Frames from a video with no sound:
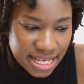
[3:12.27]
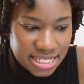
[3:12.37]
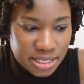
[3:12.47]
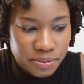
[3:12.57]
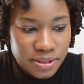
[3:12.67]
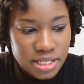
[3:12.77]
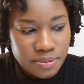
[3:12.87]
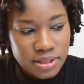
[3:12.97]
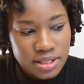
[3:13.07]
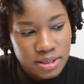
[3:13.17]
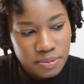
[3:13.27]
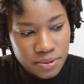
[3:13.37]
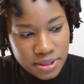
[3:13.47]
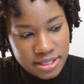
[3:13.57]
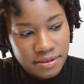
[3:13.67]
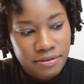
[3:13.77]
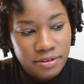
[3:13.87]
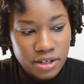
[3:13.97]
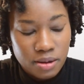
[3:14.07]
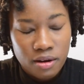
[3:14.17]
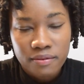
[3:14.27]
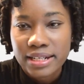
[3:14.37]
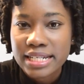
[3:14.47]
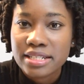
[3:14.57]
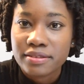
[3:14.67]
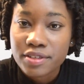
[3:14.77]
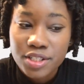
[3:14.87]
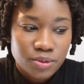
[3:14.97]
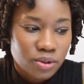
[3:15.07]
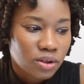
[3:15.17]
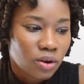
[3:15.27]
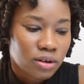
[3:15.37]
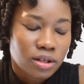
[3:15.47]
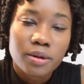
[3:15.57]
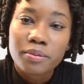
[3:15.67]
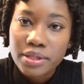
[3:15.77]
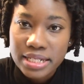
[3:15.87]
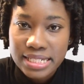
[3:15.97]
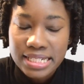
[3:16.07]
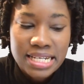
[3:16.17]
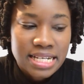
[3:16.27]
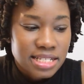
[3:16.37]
as a principle that supports the freedom of an individual or a community